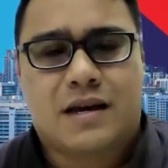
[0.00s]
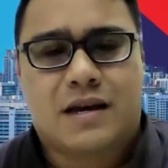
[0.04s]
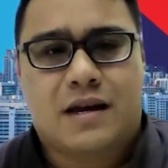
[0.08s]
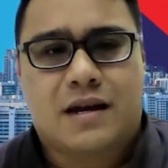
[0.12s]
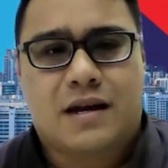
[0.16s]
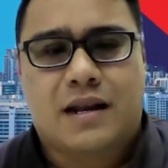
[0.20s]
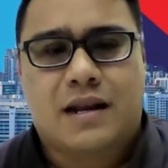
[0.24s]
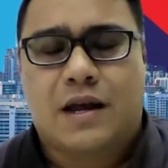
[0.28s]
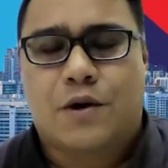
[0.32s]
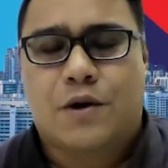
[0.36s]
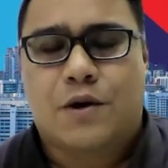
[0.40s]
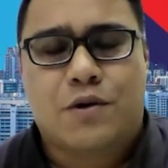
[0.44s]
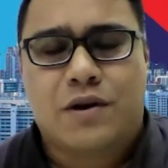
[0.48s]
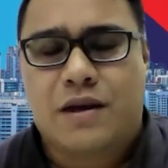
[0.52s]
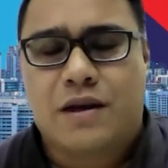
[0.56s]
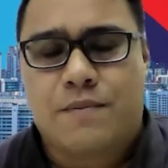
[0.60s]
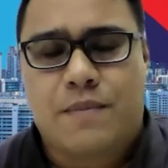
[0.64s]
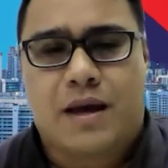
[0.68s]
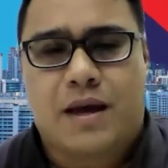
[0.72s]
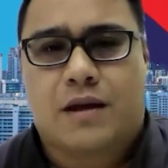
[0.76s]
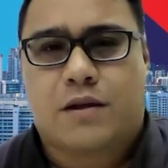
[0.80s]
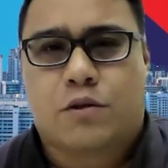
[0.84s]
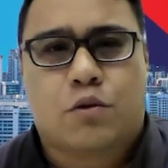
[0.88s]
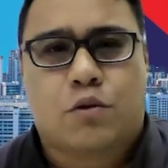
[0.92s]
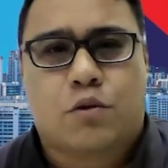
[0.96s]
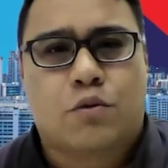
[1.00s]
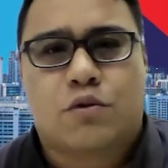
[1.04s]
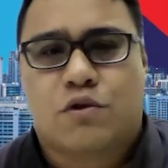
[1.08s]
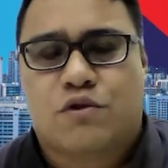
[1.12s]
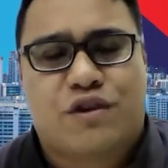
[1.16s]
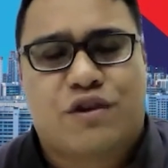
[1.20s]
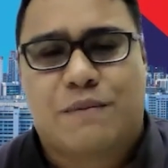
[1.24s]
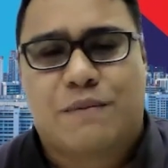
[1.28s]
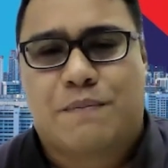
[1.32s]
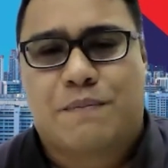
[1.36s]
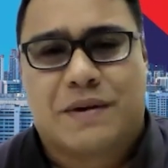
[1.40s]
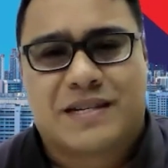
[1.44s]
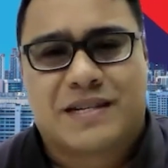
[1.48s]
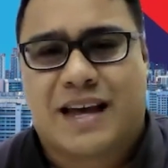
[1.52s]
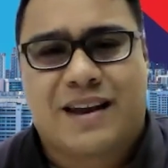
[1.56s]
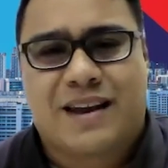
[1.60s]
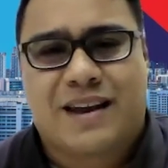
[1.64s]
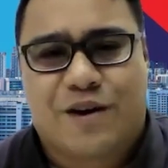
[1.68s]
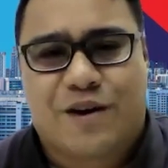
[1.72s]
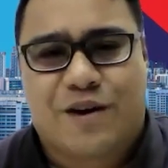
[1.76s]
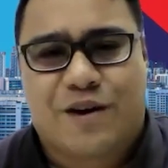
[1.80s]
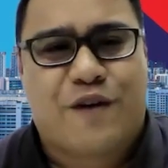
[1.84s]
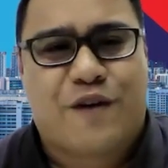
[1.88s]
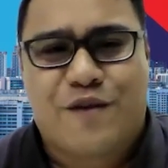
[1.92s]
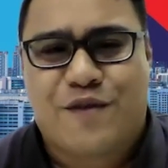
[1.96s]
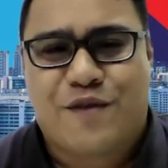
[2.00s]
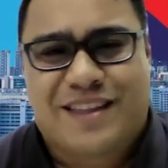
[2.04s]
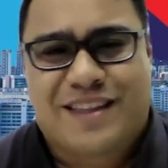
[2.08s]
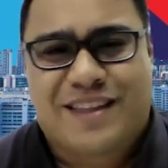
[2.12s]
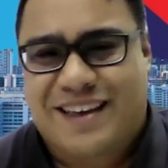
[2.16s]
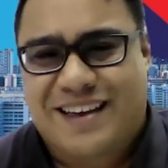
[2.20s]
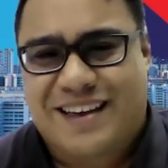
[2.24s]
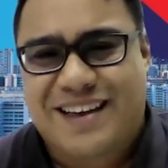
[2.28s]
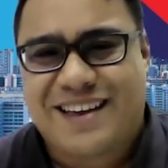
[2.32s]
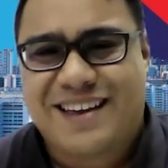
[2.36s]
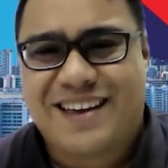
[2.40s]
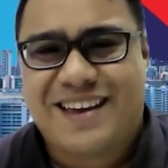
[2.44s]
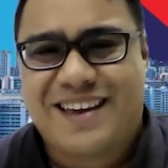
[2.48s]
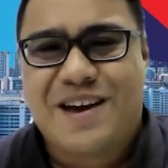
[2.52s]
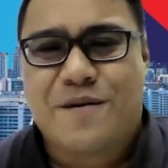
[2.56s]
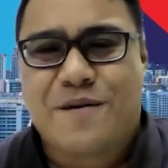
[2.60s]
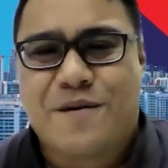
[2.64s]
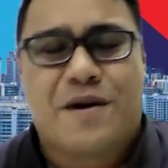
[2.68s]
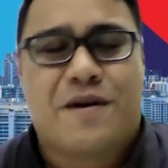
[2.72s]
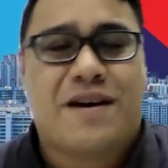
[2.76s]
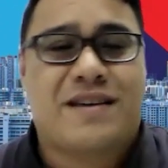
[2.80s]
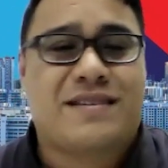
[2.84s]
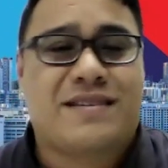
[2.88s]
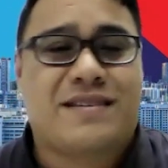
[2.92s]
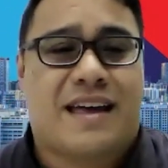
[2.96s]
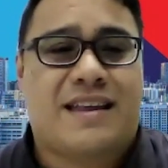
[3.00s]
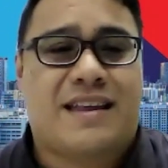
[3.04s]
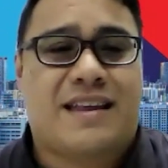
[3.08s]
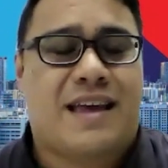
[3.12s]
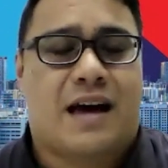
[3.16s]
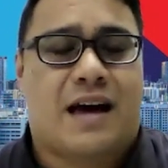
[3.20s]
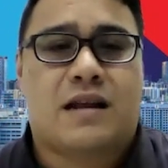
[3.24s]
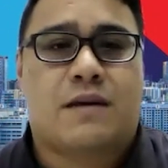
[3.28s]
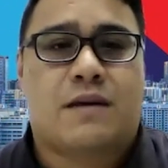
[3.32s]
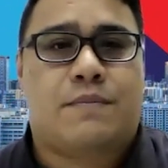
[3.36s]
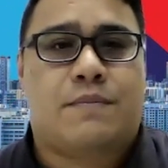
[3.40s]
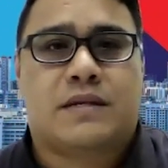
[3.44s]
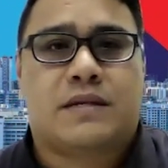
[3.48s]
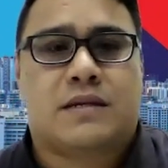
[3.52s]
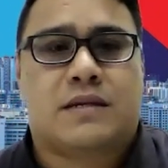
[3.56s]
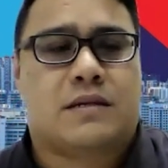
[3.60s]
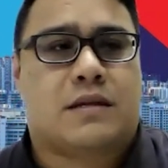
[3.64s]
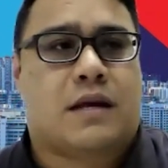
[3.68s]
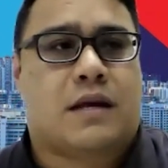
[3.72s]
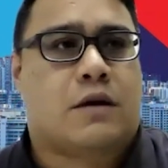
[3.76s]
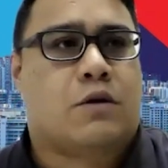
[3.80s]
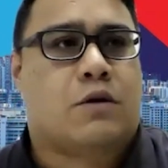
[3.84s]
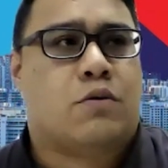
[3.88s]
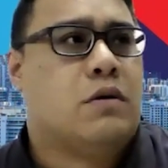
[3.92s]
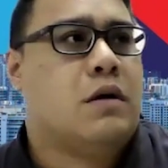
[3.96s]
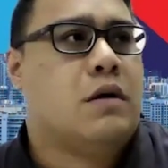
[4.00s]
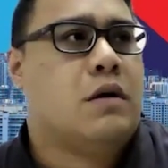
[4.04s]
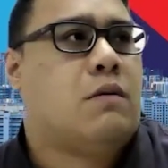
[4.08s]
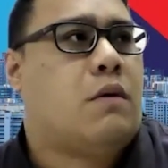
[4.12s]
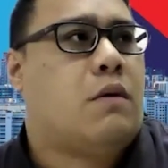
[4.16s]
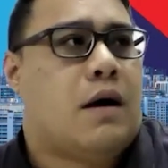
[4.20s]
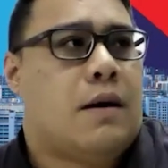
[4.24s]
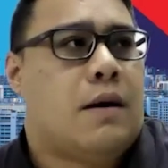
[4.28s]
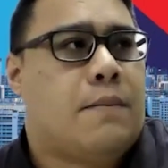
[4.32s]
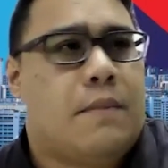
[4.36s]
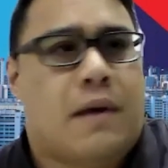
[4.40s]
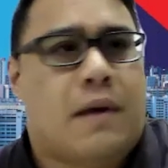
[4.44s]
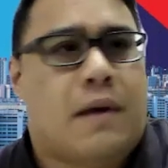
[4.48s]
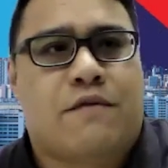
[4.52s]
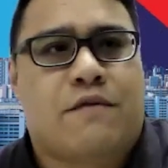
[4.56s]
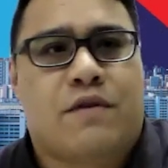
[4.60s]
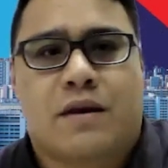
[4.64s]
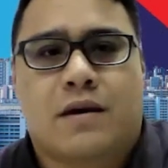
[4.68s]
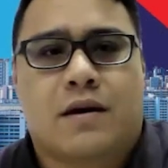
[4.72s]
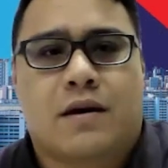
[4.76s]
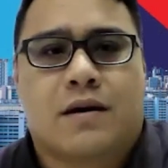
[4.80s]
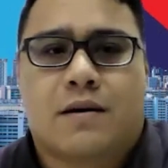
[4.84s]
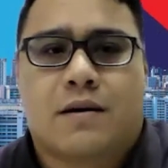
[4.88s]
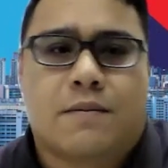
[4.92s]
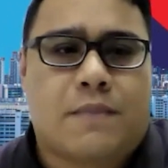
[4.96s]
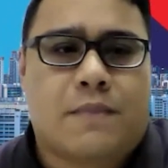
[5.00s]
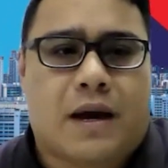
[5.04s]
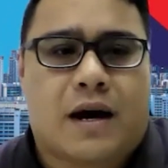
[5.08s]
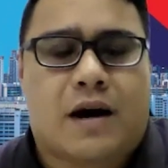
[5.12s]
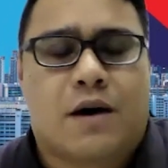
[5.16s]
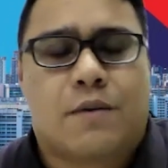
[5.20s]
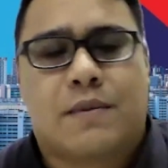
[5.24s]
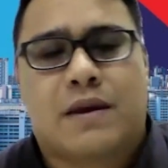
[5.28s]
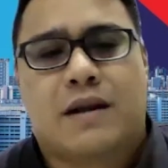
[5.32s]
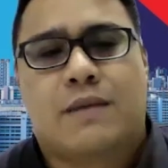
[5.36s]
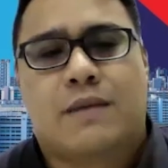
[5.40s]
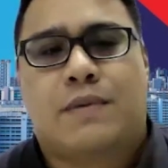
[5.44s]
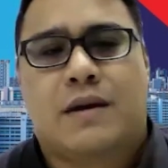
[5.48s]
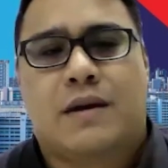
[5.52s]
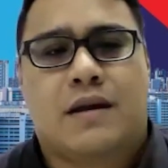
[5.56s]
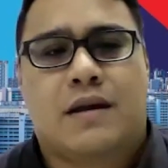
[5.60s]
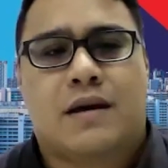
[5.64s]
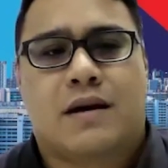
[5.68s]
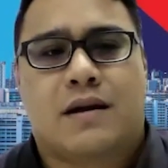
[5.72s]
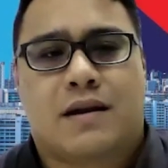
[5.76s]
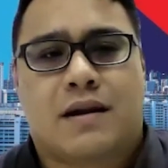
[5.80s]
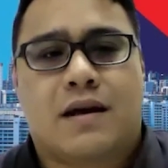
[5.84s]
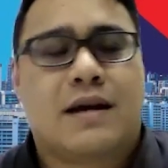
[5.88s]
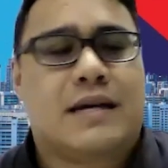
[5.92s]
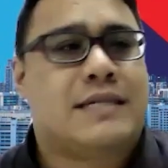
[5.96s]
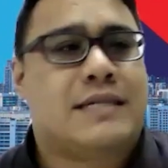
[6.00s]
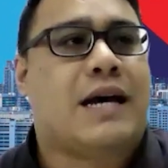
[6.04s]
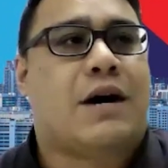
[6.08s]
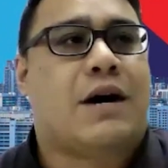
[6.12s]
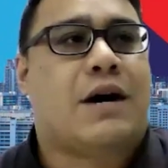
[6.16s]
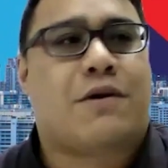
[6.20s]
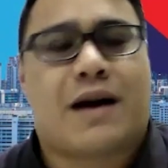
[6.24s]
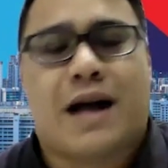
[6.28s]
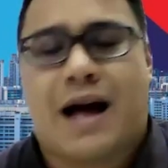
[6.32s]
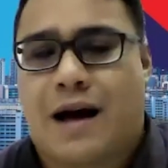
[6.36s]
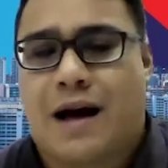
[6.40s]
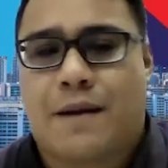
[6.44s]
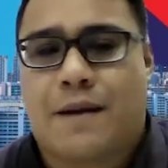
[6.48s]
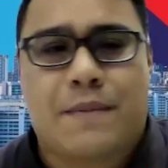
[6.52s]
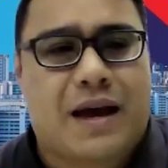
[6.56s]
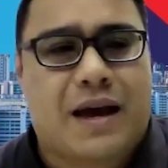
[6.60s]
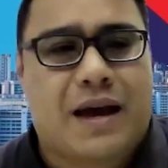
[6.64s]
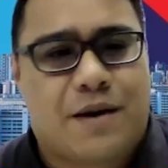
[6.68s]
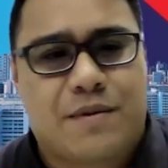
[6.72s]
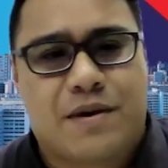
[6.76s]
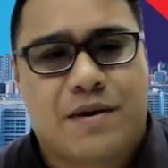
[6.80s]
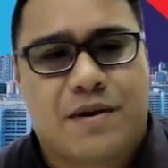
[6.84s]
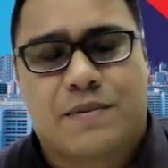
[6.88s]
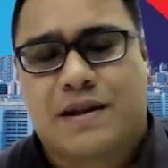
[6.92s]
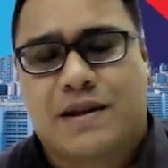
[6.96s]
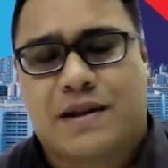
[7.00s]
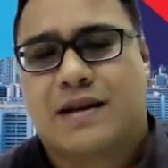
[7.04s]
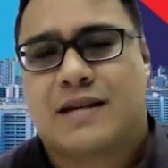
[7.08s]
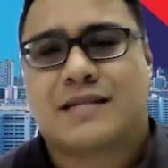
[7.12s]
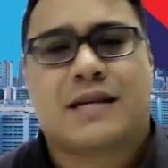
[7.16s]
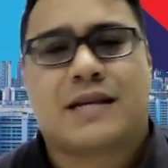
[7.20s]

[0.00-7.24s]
They only make 2 to 3% of everything. Whereas any other business like Google, every year make how many billion? Sell car, make how many billion?